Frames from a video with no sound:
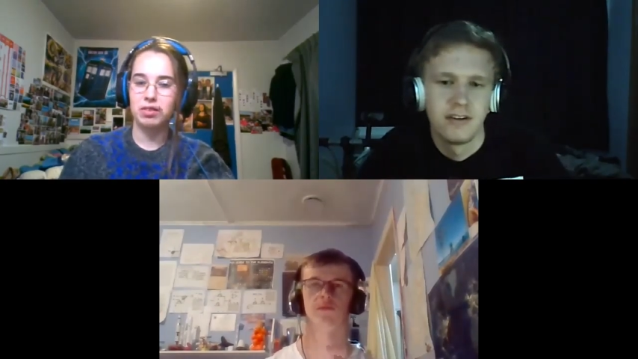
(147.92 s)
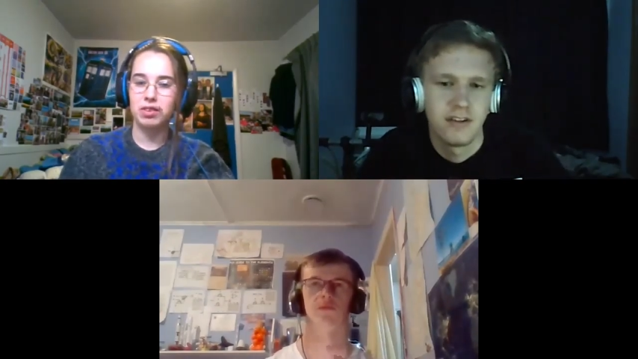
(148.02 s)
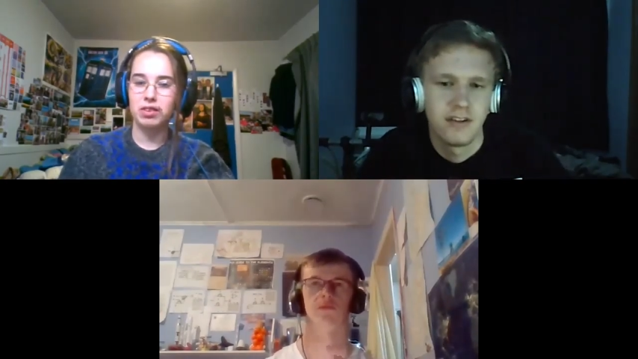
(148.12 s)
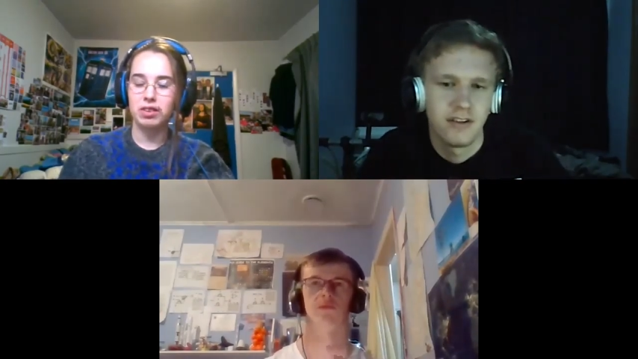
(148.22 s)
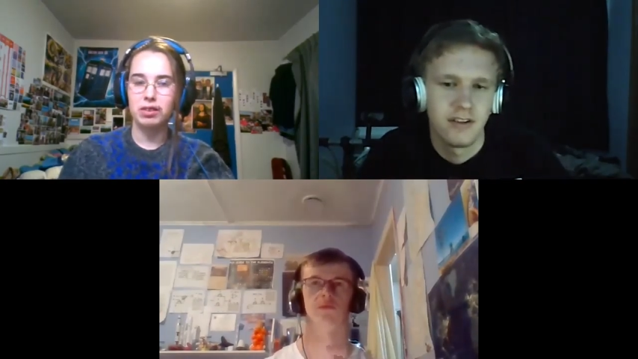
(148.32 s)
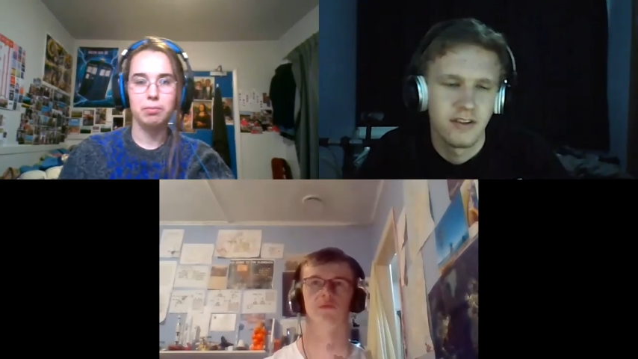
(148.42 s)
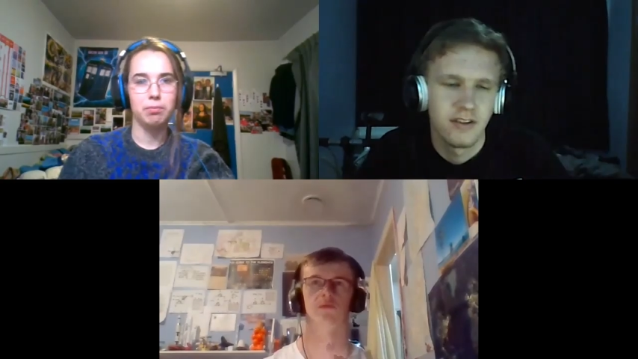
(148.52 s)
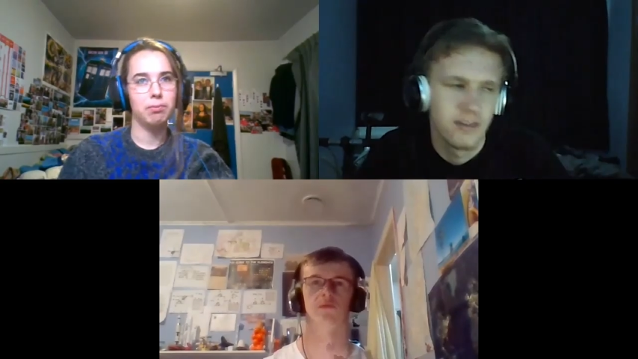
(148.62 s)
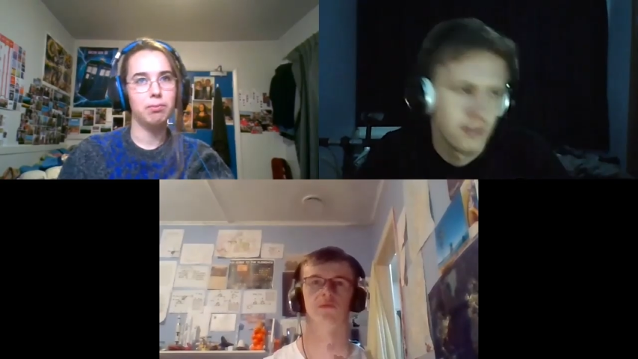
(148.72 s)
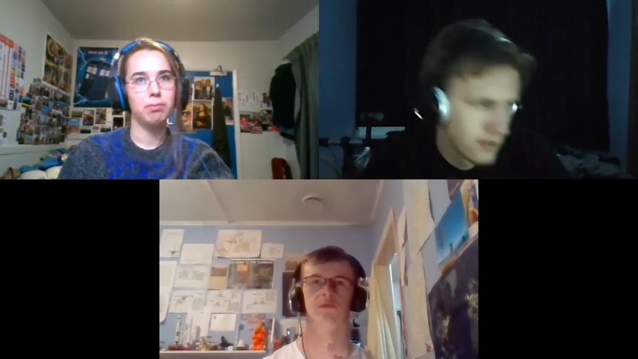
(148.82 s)

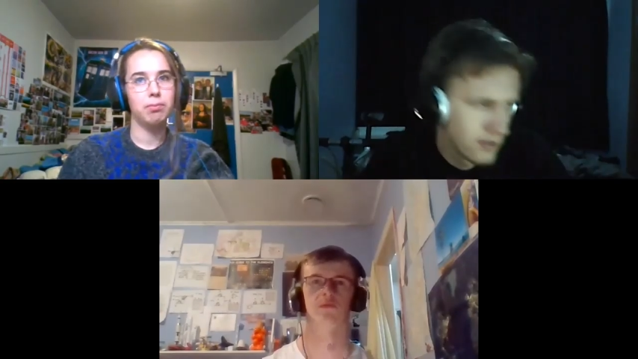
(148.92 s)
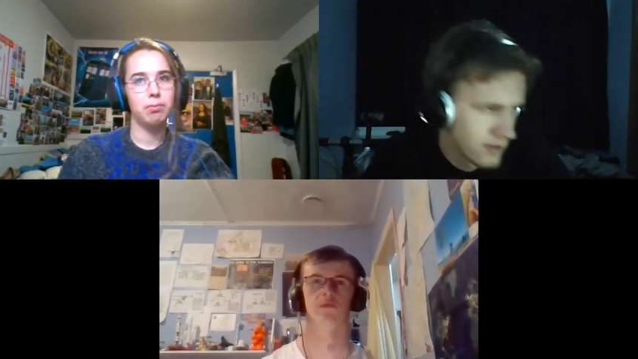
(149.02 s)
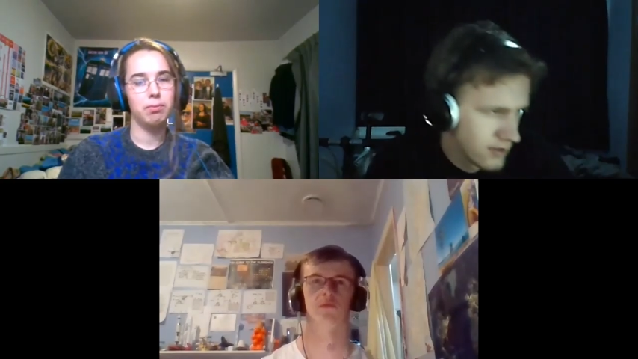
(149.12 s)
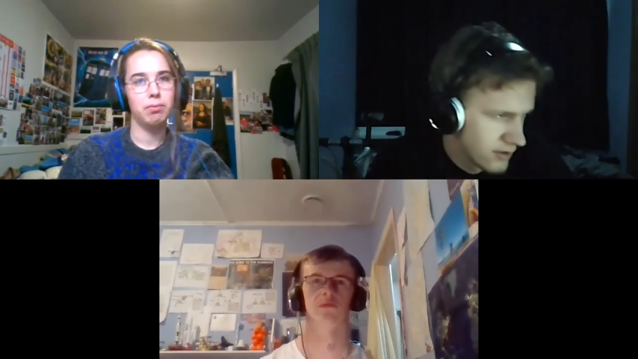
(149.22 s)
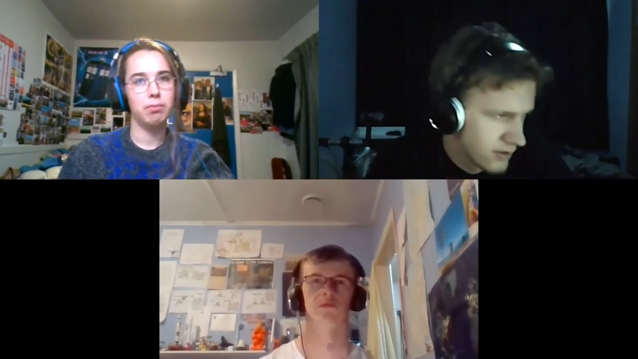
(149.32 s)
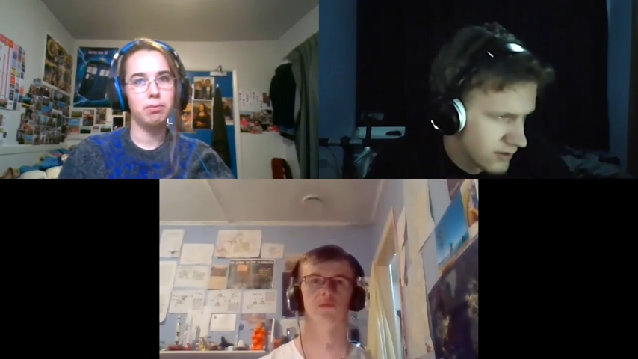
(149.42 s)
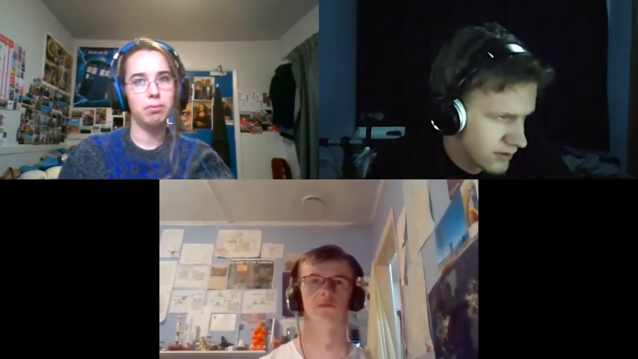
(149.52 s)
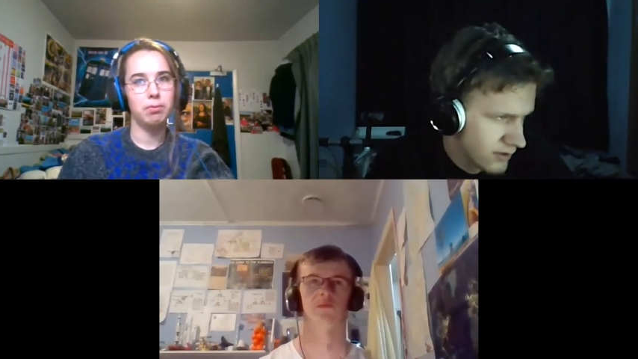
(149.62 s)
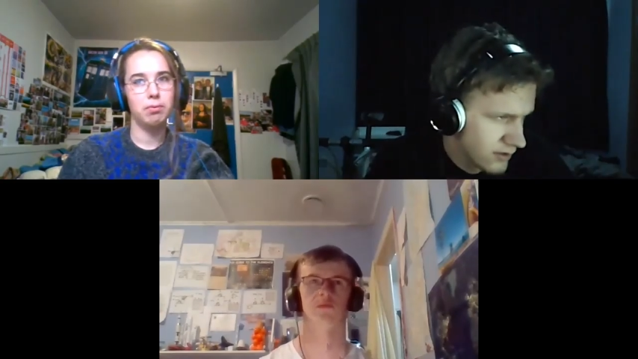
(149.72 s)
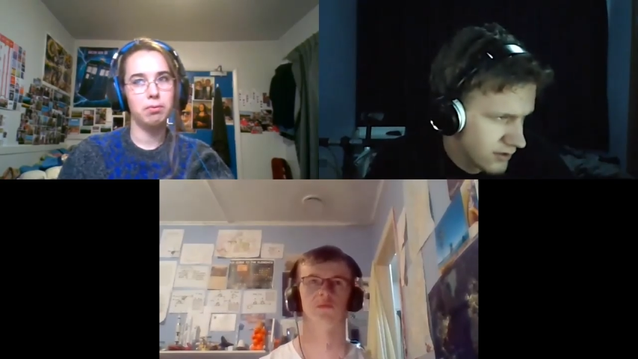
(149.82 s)

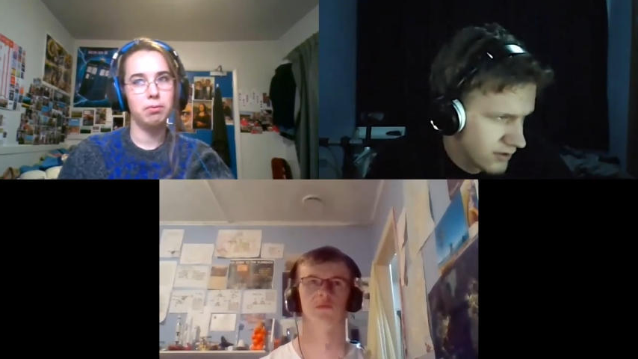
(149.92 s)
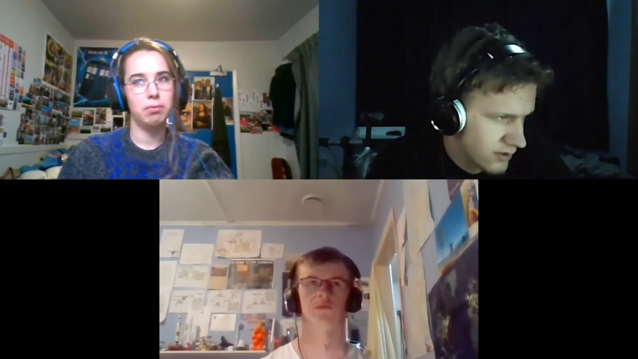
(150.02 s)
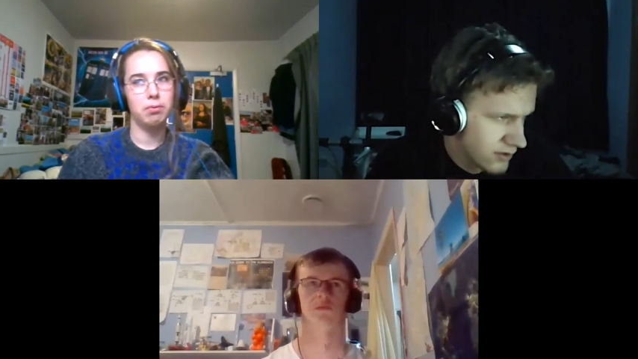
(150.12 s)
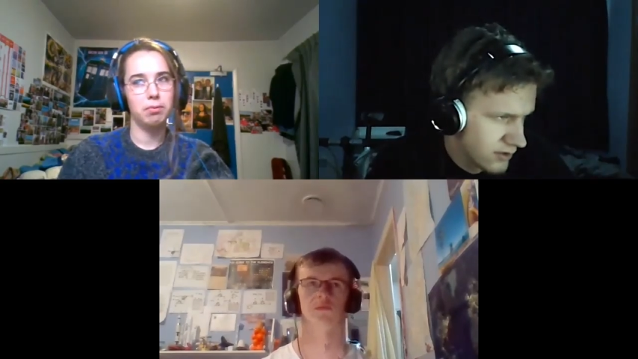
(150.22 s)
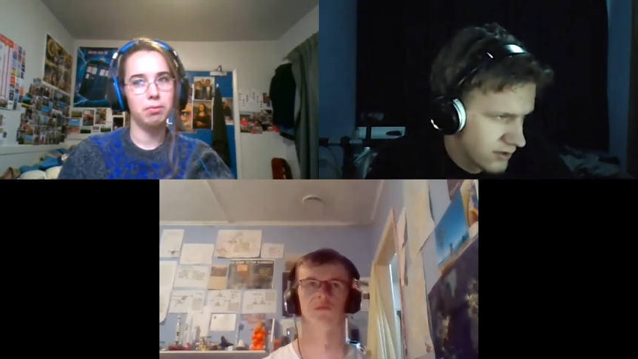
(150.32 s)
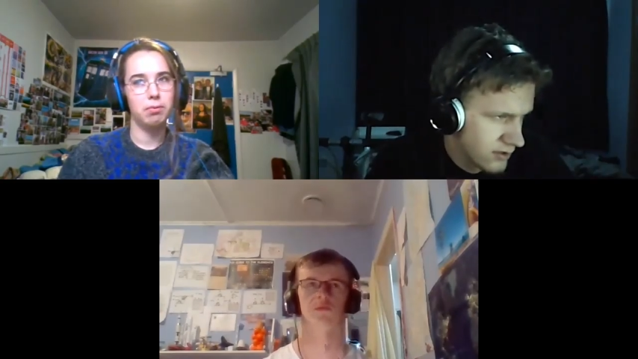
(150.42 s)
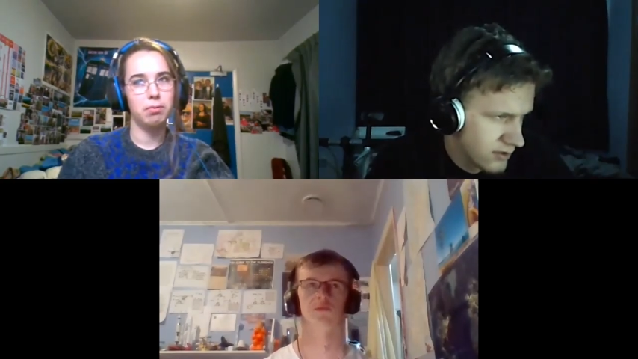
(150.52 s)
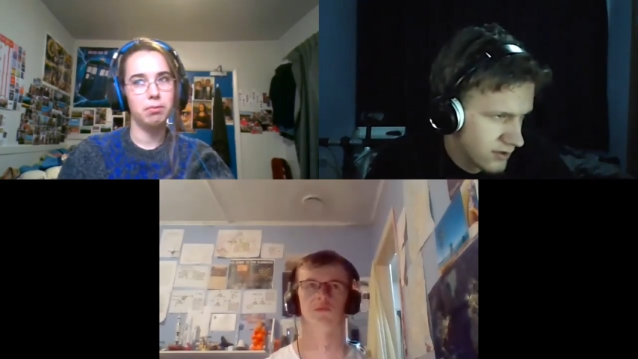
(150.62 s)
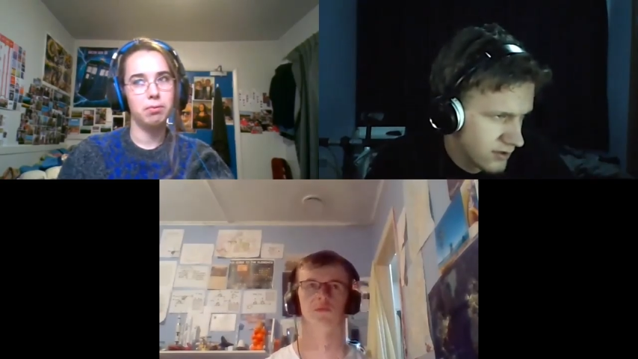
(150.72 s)
Nobody speaks.